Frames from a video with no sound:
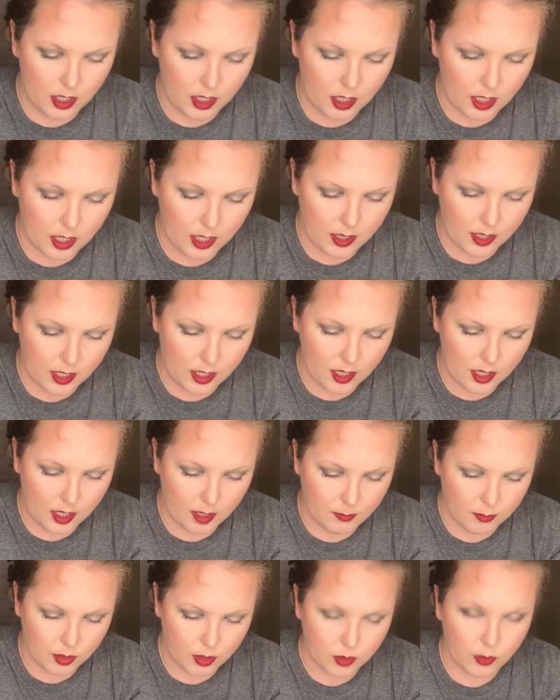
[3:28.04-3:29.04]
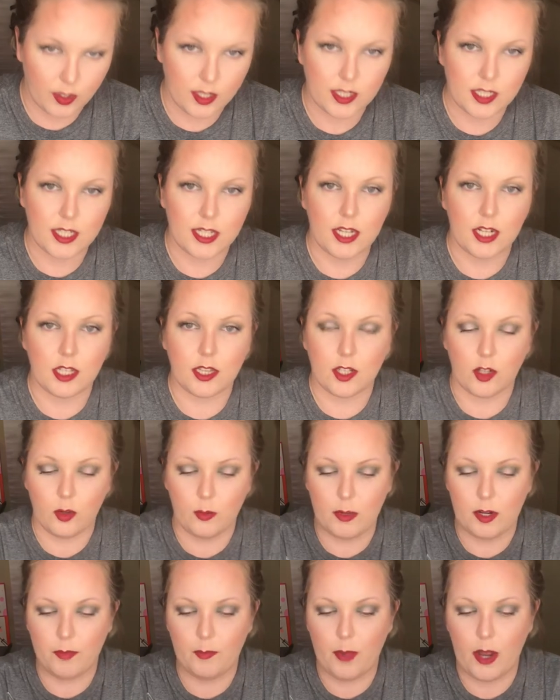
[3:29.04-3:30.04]
and then I'm just going to get a little
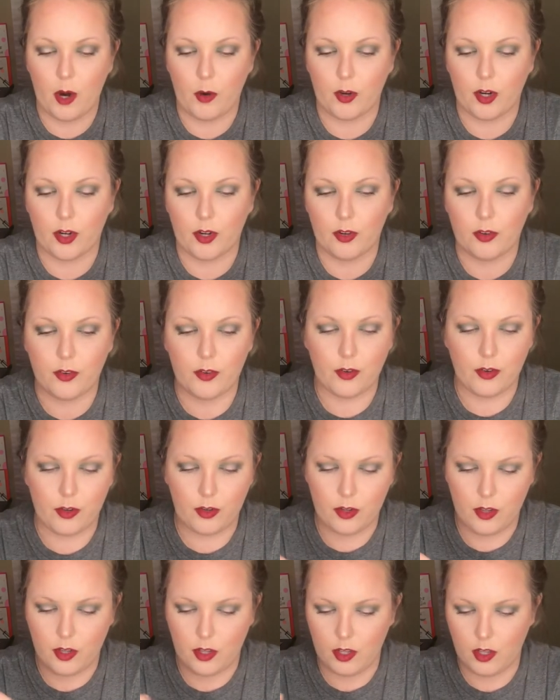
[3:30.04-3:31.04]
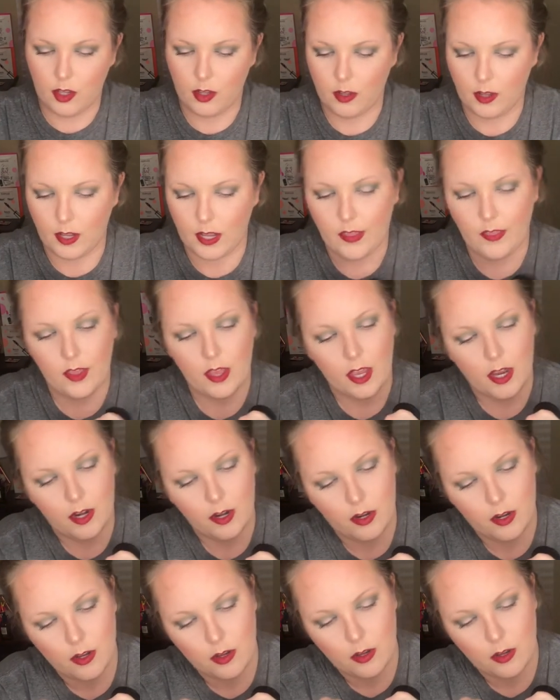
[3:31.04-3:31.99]
bit of powder, and then,